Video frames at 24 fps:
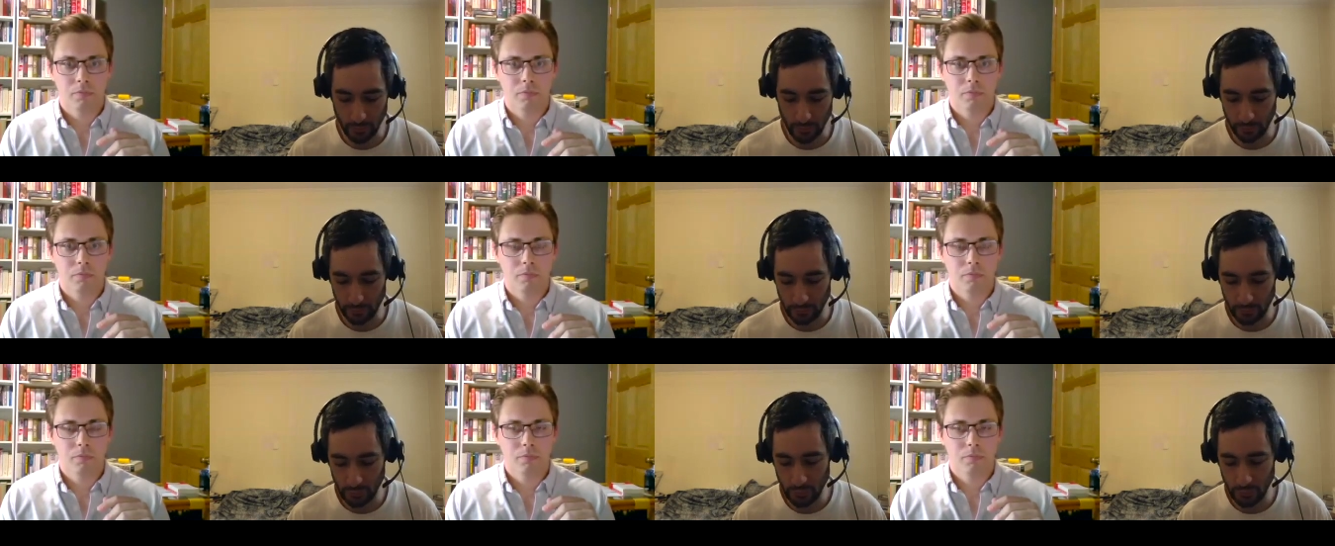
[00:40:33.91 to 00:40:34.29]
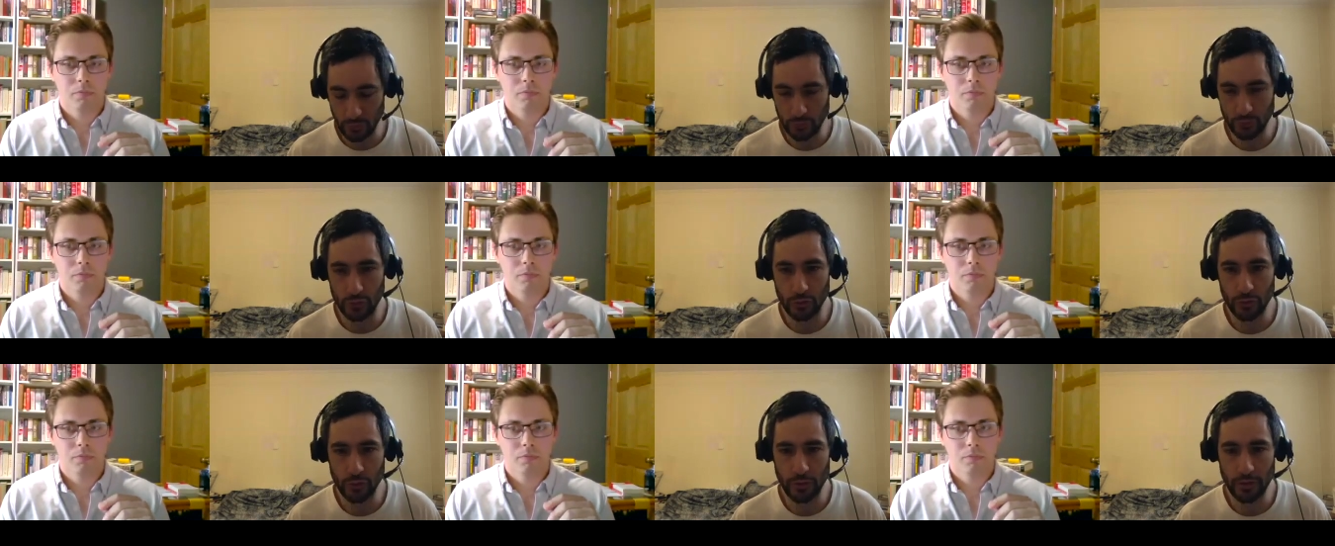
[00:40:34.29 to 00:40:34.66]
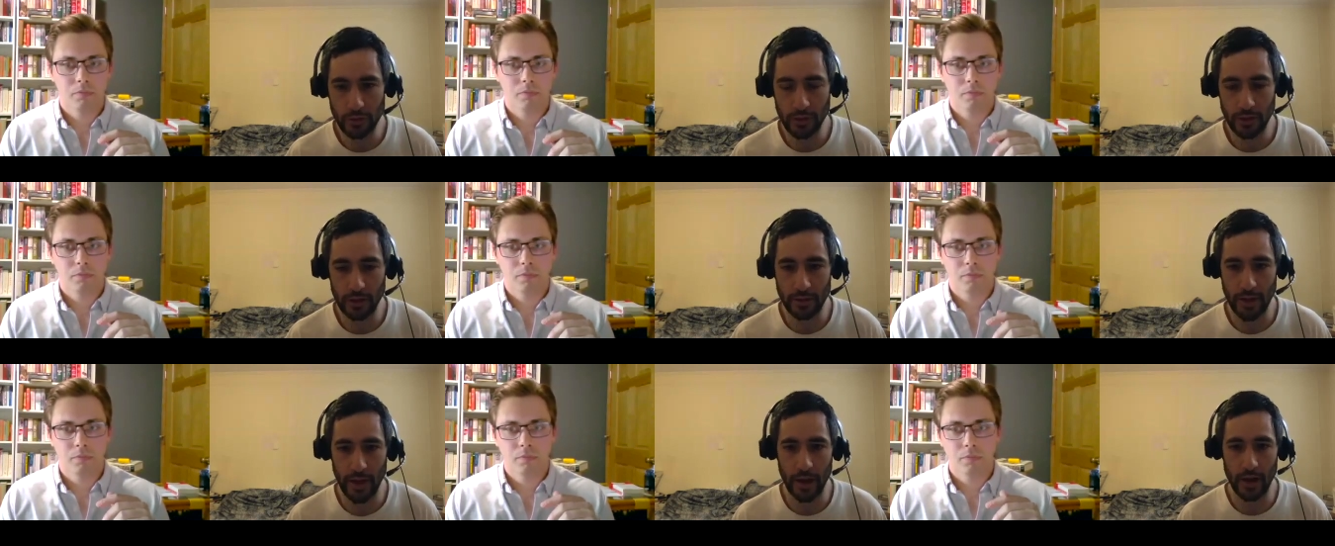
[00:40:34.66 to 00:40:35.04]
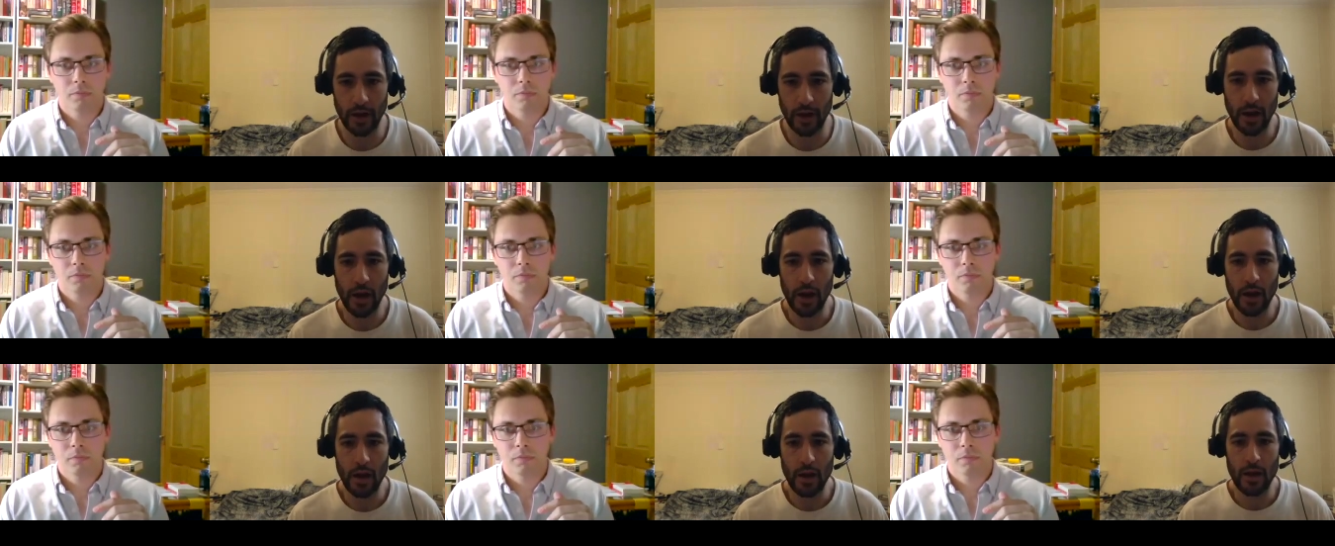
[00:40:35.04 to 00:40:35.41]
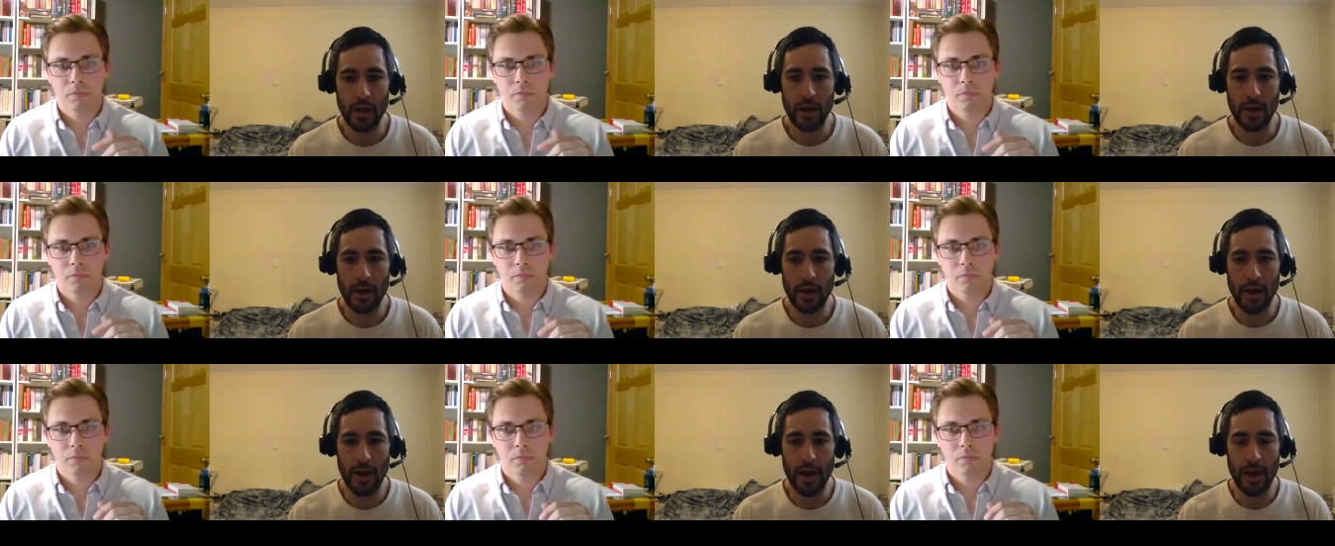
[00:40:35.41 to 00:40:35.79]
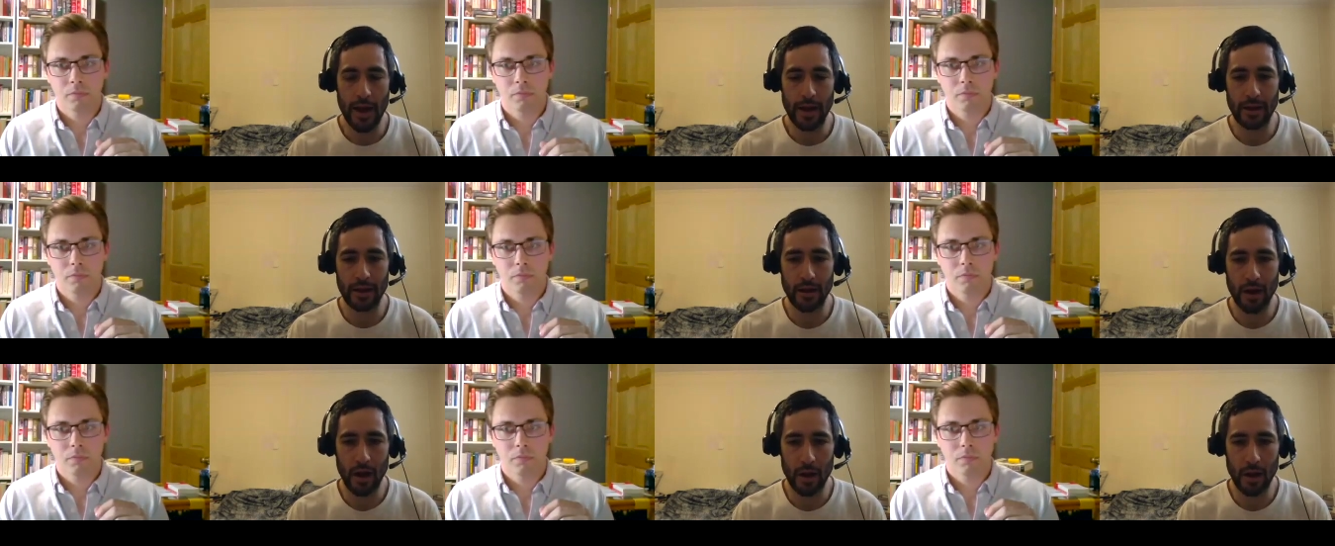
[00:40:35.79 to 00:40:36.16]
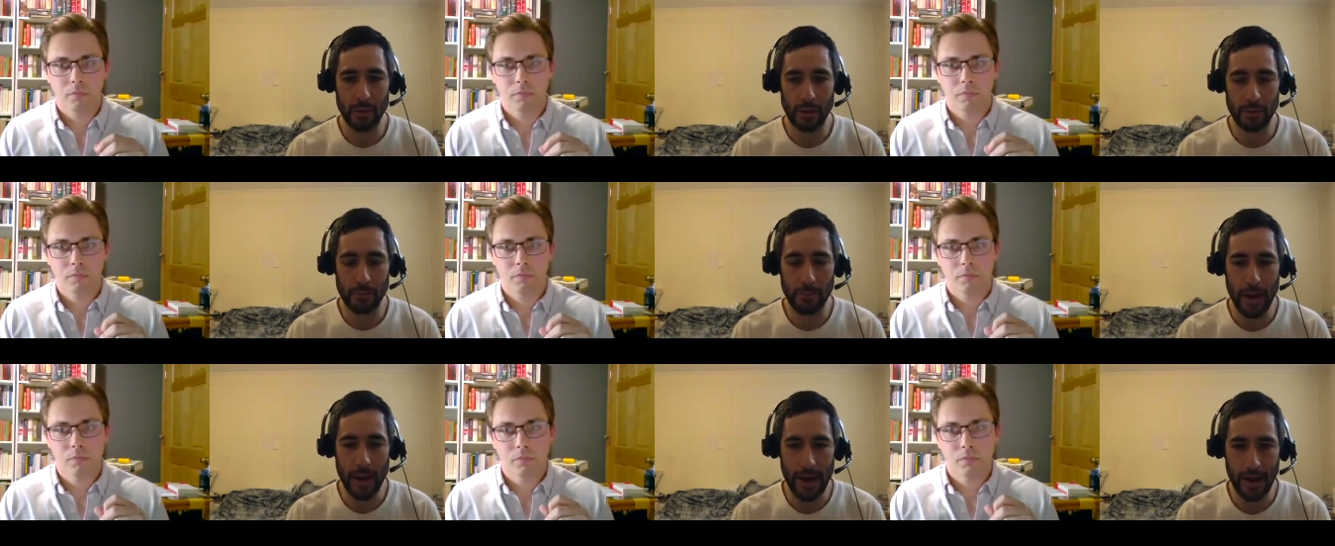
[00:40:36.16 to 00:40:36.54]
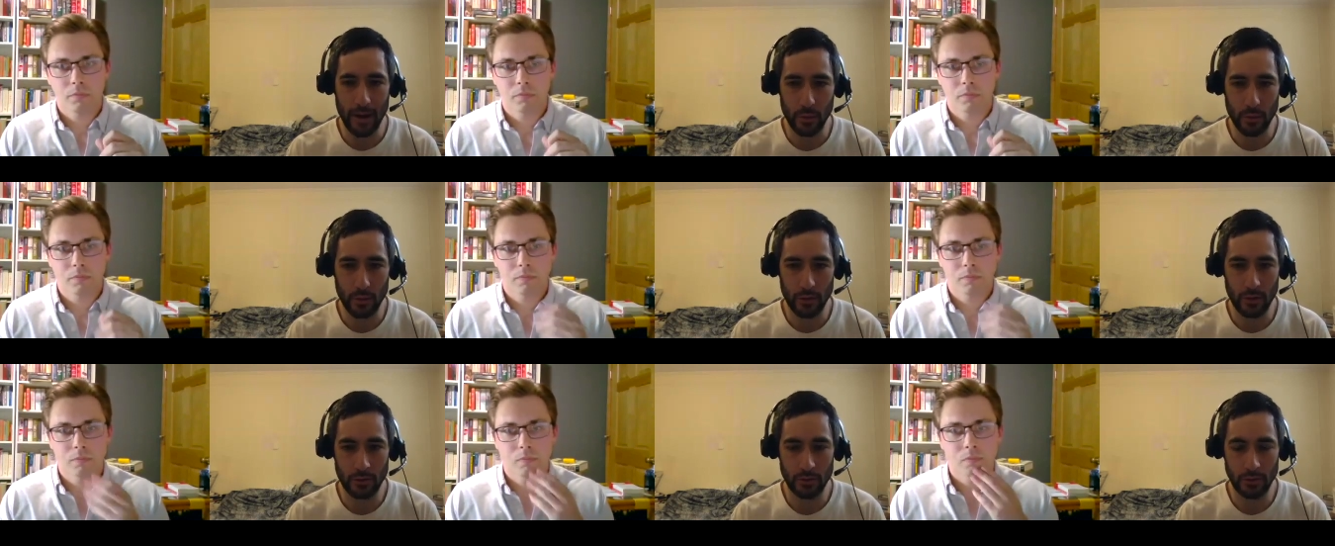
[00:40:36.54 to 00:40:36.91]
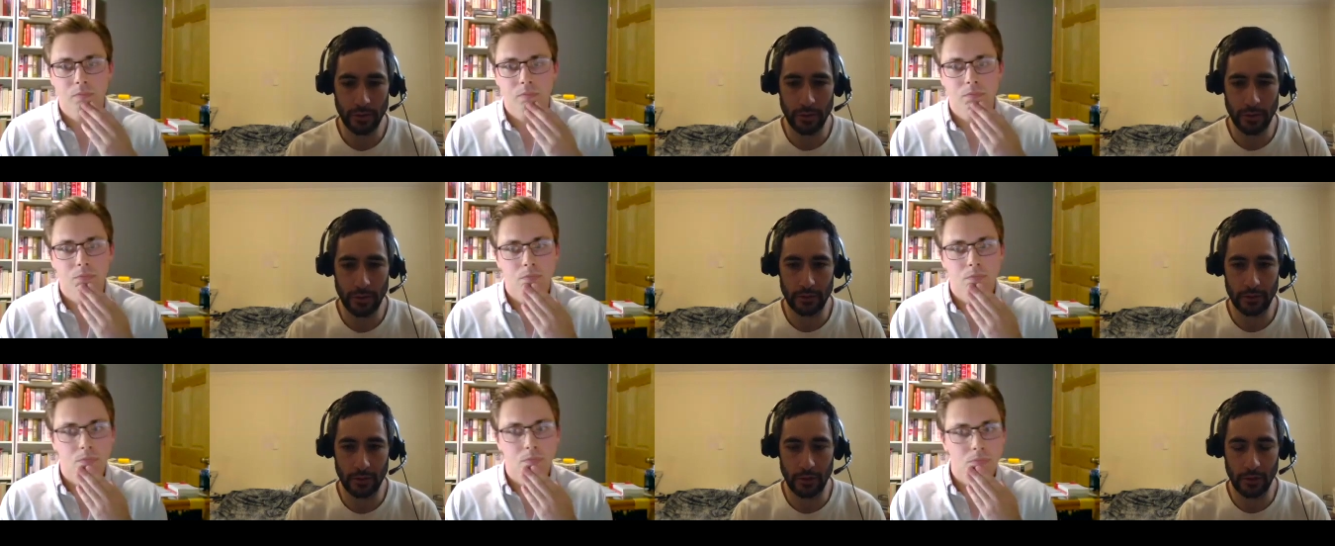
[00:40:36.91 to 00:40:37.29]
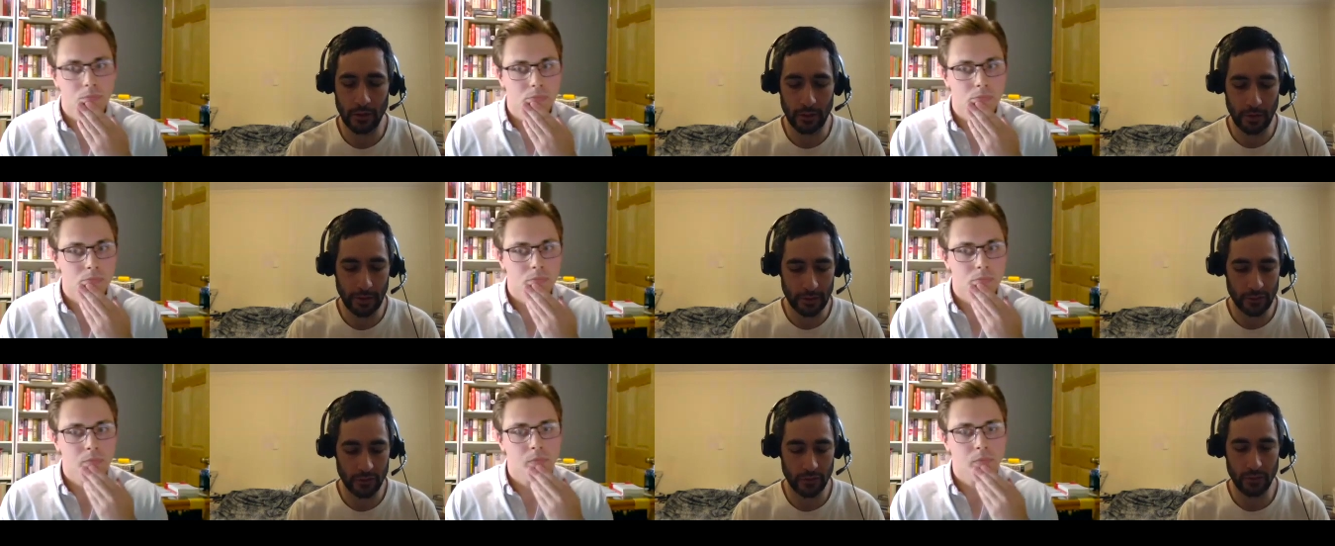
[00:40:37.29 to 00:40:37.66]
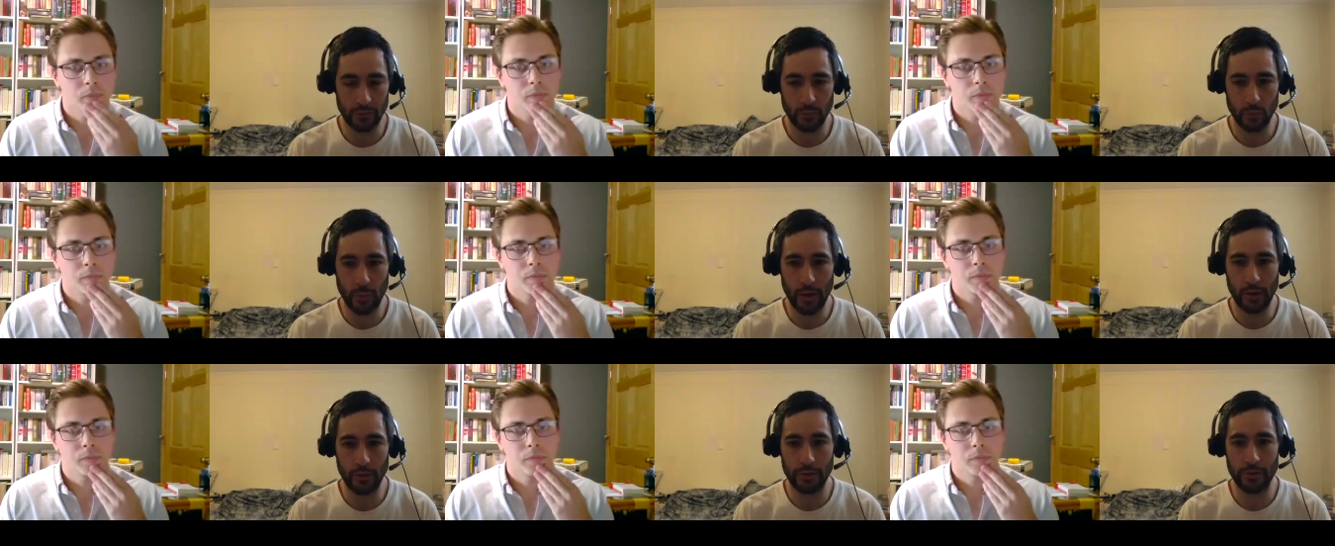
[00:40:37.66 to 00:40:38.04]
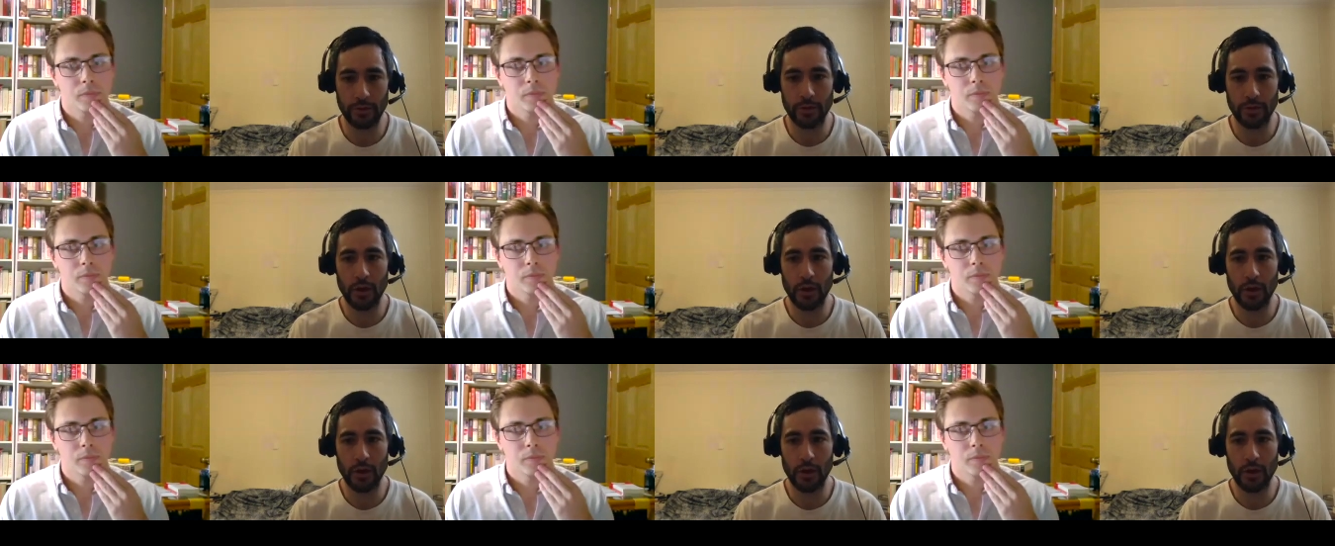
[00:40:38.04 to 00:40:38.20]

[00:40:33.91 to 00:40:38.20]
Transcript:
Speaker 1: Do you, do you think that economic power, like the collection of wealth,